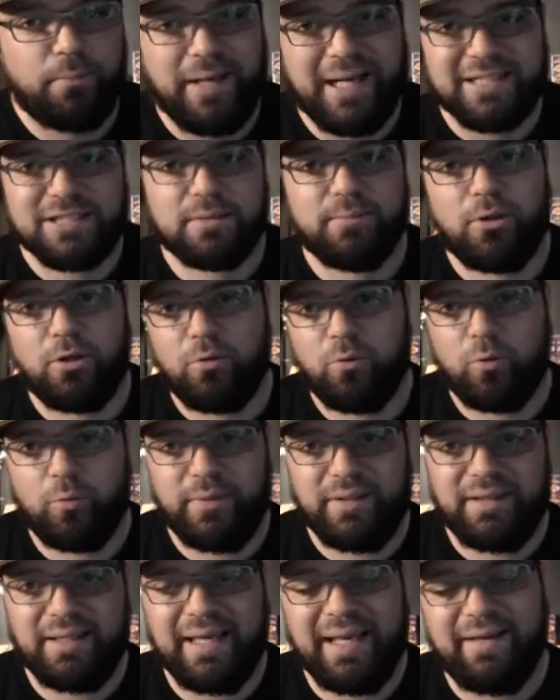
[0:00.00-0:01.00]
Basketball will
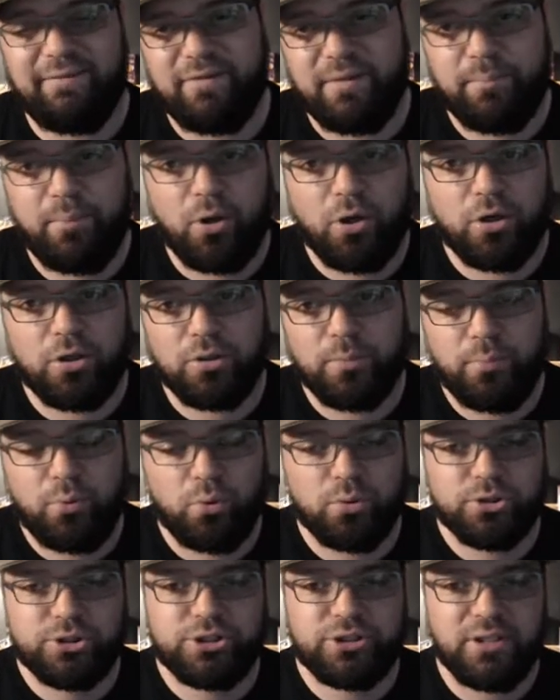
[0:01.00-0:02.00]
be the heavy
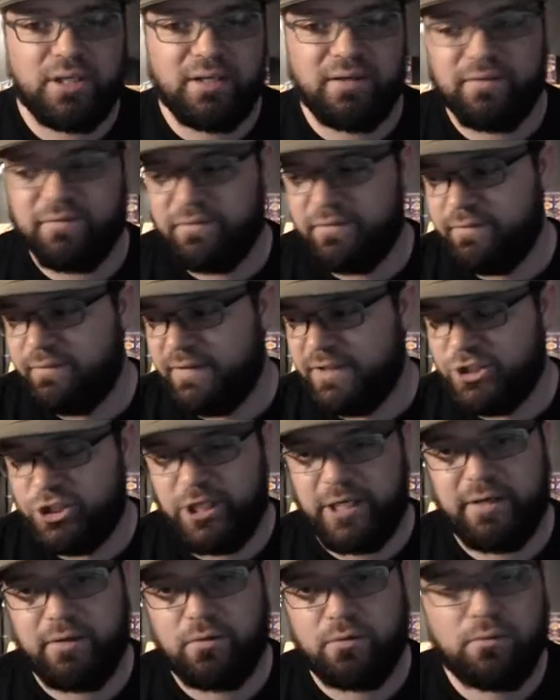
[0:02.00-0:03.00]
portion of the
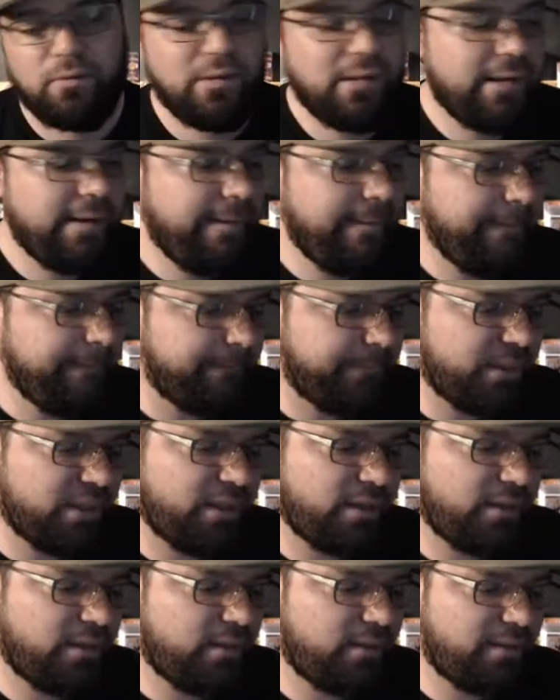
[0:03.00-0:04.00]
channel,
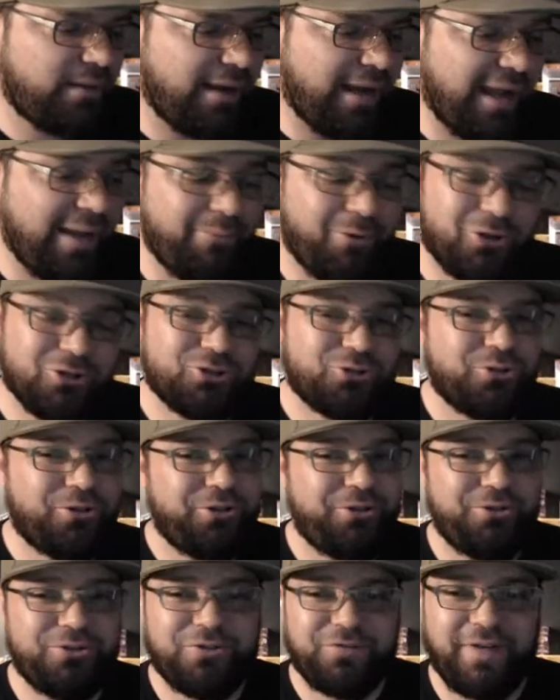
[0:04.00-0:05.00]
but I'm also a
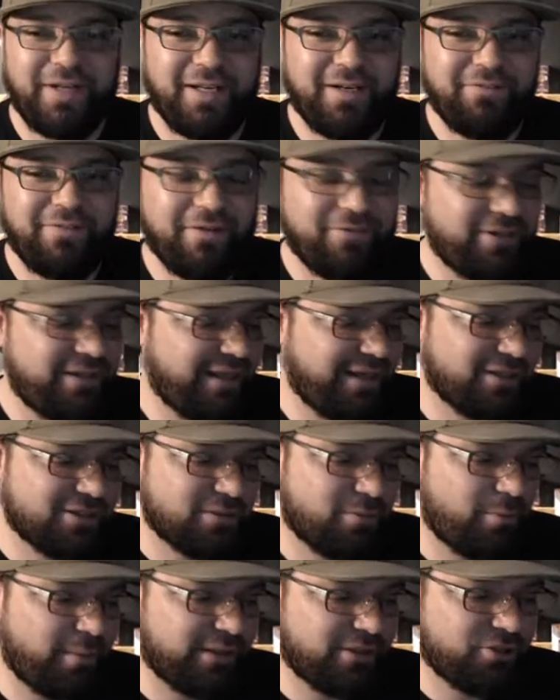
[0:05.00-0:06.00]
huge fan of everything
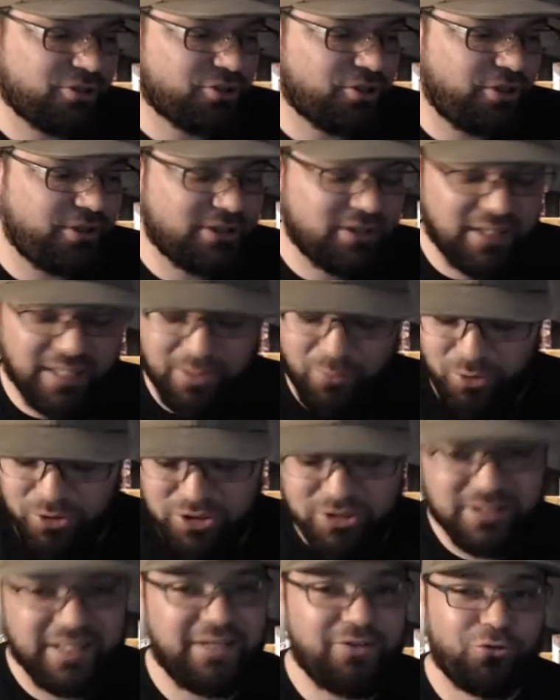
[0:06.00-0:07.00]
else I'm about to show you tonight. We're
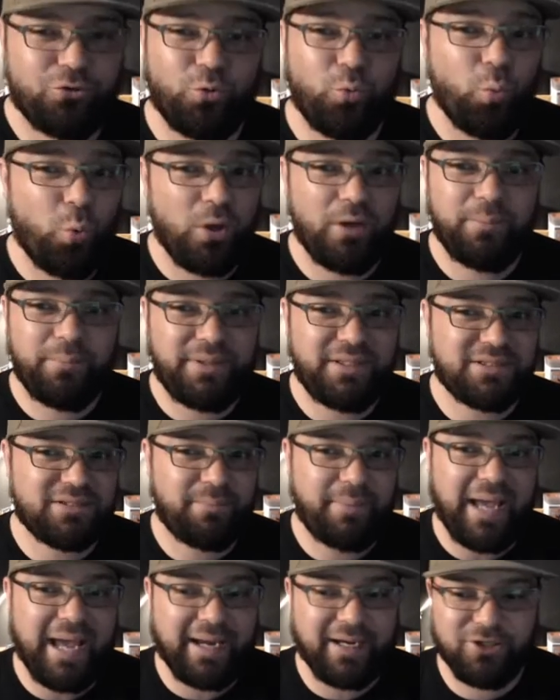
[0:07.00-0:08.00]
just getting through one piece
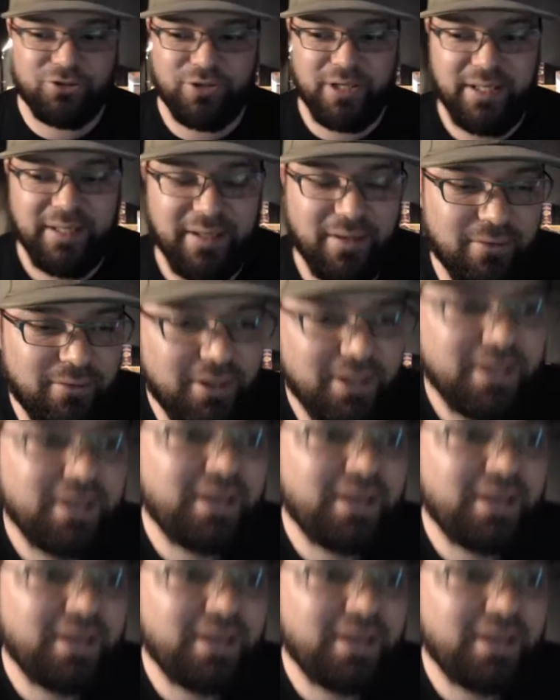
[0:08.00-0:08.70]
of package right now.